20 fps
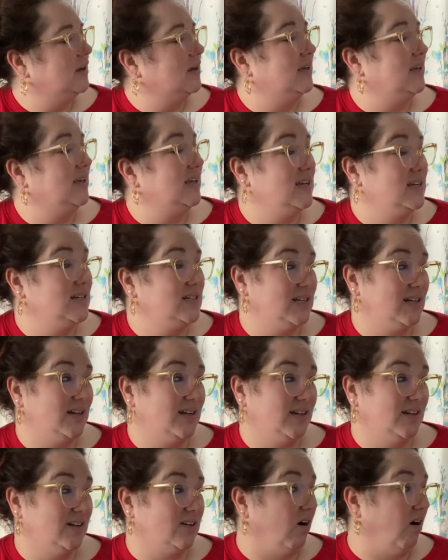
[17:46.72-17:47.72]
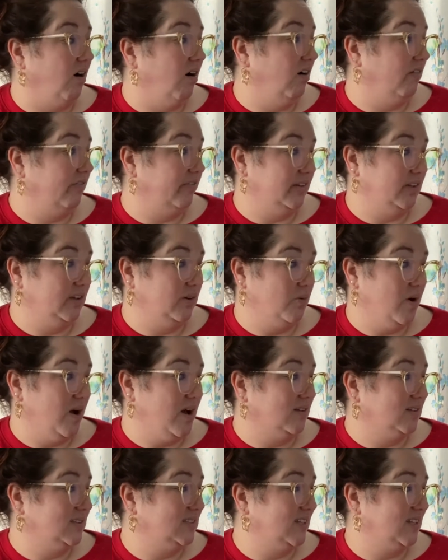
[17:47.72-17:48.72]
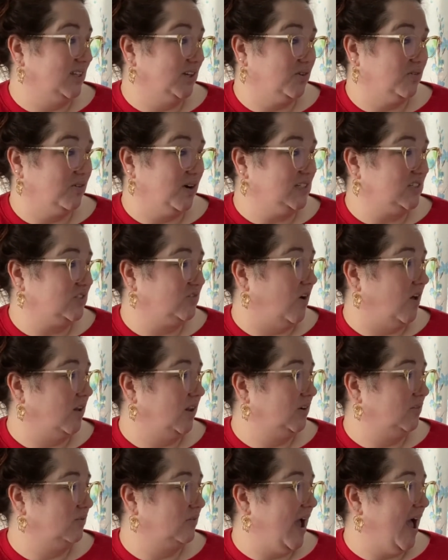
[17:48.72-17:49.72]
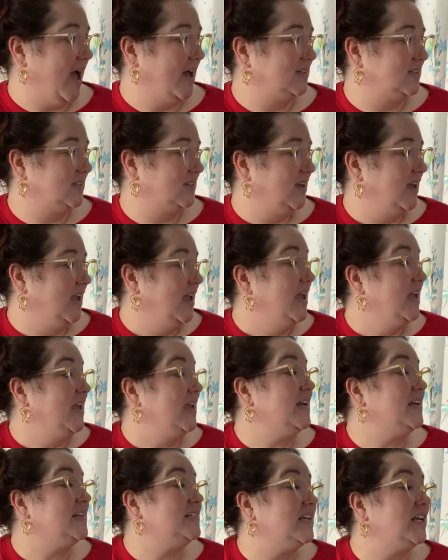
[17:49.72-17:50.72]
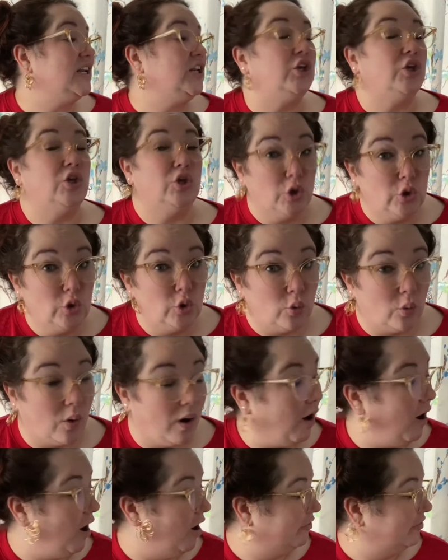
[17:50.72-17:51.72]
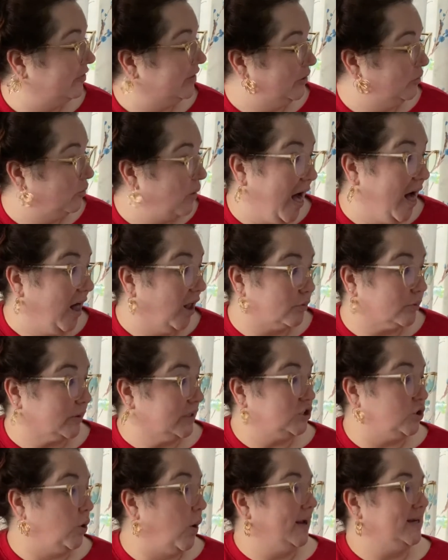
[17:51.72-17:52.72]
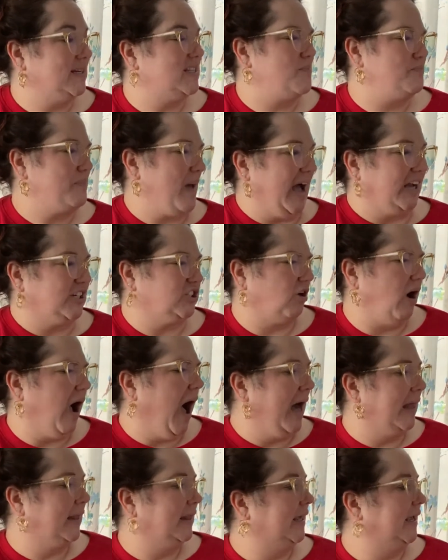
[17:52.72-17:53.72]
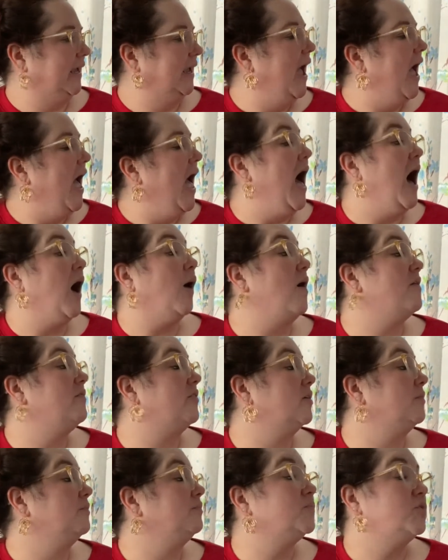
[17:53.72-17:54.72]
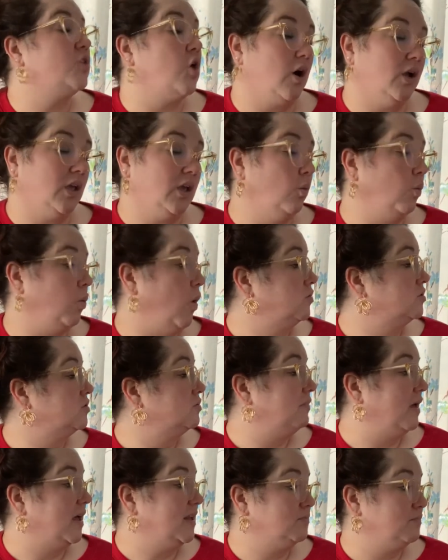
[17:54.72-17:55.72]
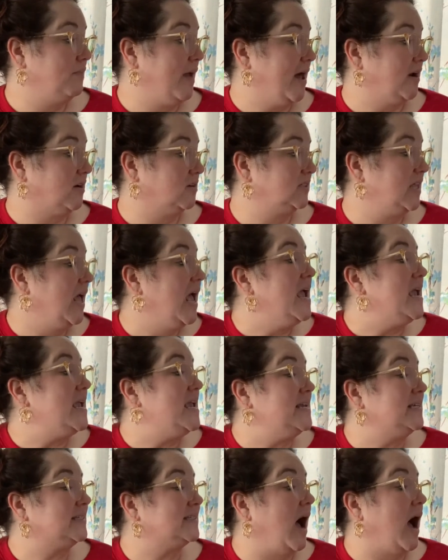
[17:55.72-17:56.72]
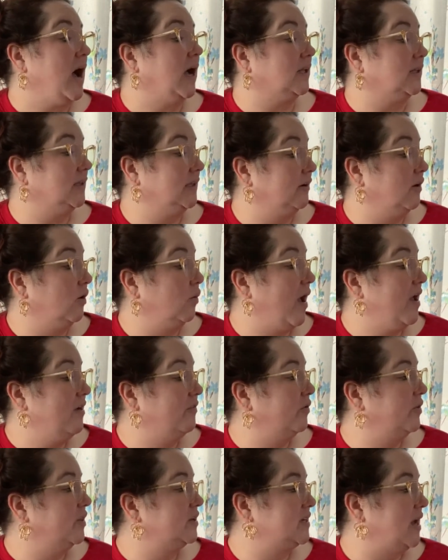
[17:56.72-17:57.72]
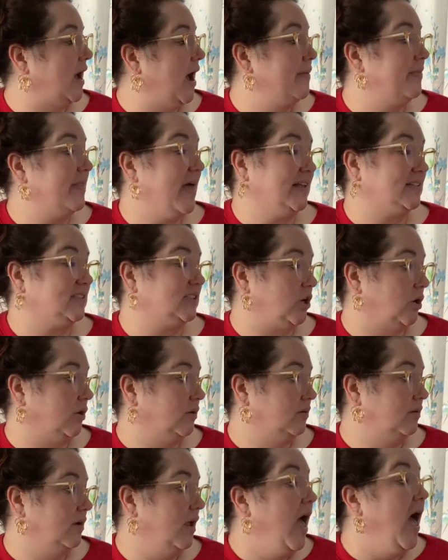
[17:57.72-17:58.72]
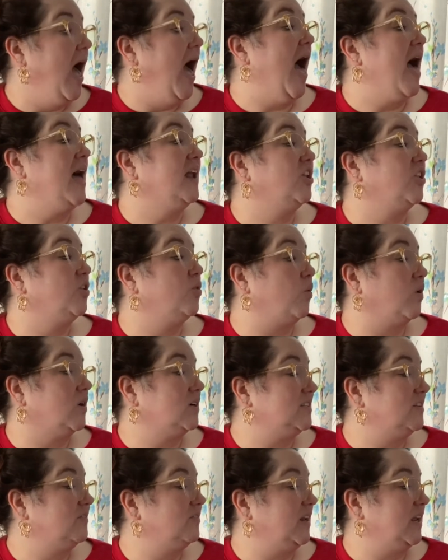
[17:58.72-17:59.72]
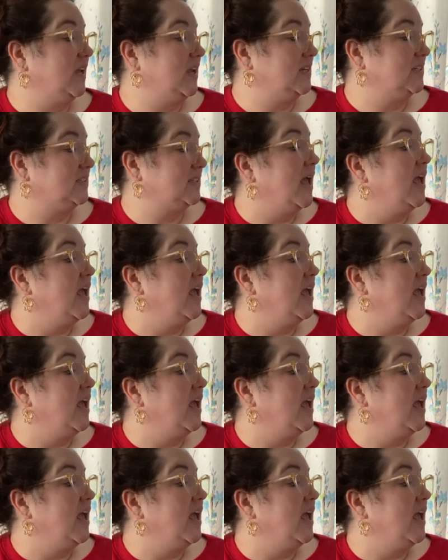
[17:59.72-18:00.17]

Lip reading: "He did it awfully well," said the crestfallen rat. "He did you awfully well," rejoined the Badger hotly. "However, talking won't mend matters. He's got clear away for the time, that's certain. And the worst of it is,